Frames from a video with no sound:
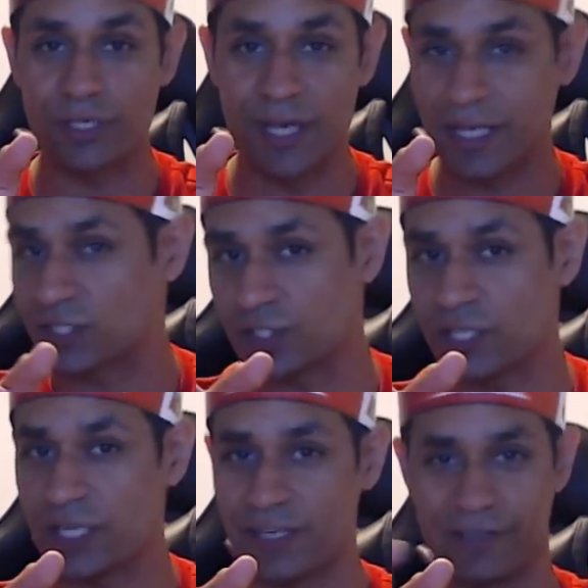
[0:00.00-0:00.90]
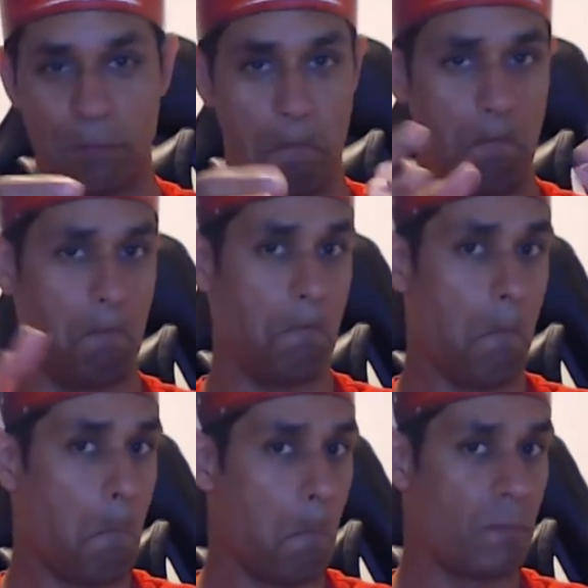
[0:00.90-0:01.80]
next year.
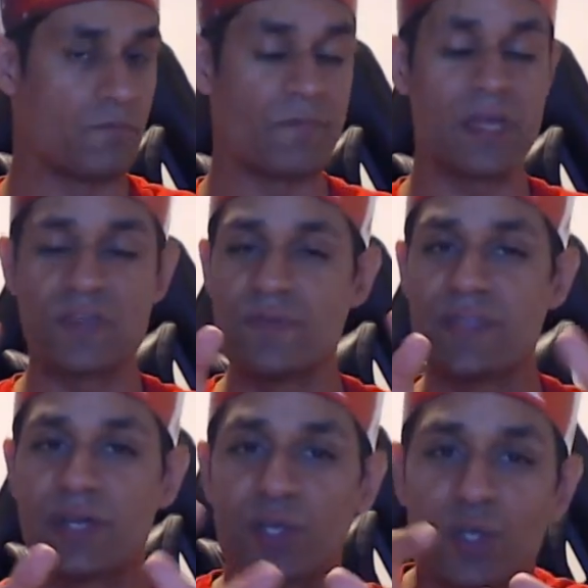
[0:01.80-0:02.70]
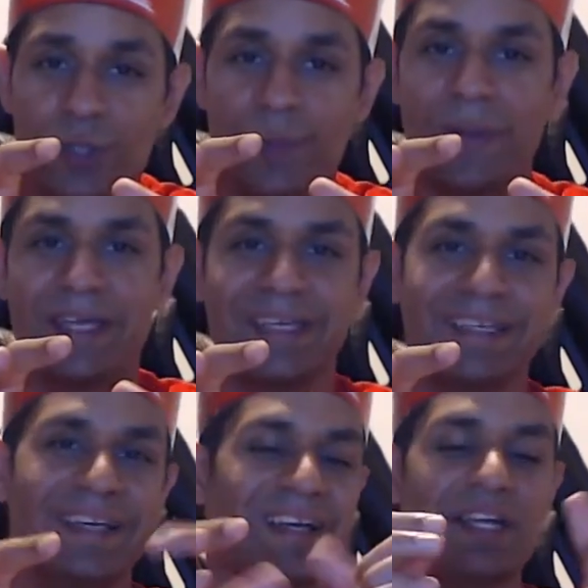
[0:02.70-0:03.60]
Maybe there could be
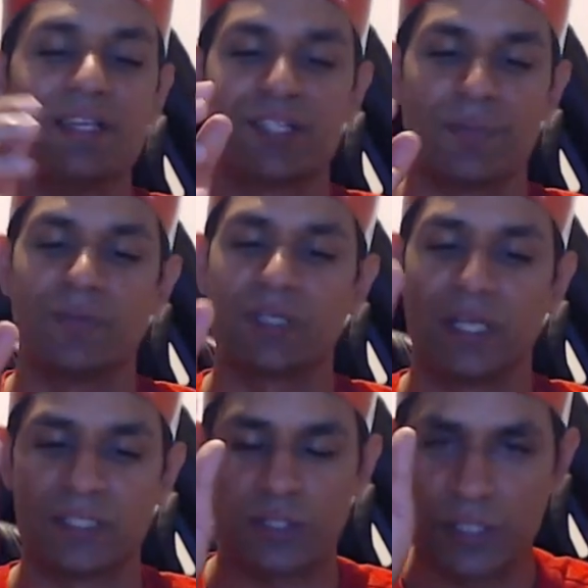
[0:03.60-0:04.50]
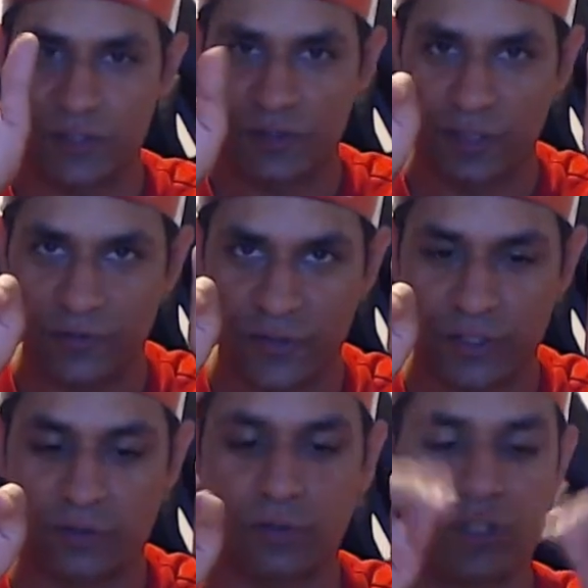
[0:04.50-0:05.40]
something. Let's you know, fingers
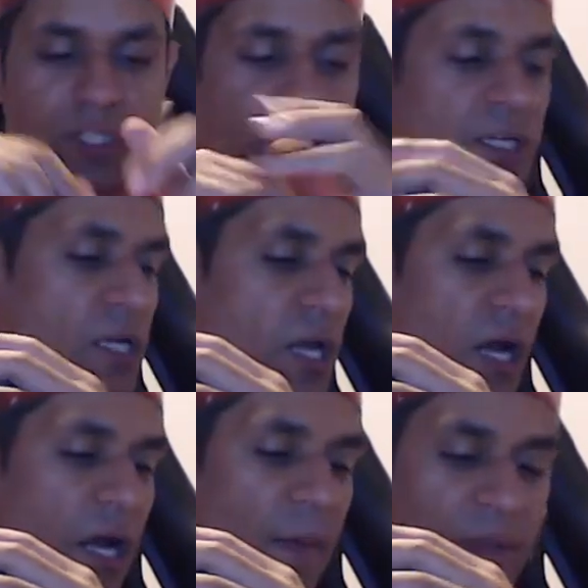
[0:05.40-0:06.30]
crossed here. That